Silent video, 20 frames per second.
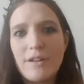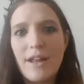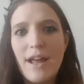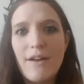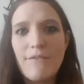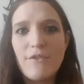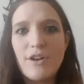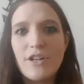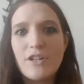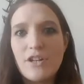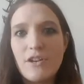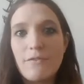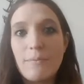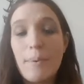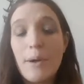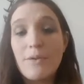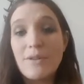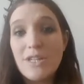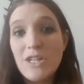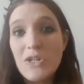an average of
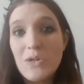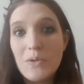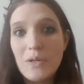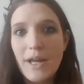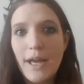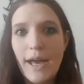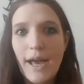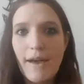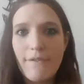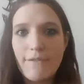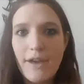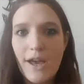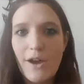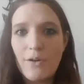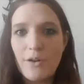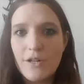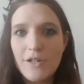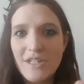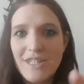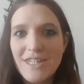about 2.5
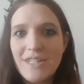hours.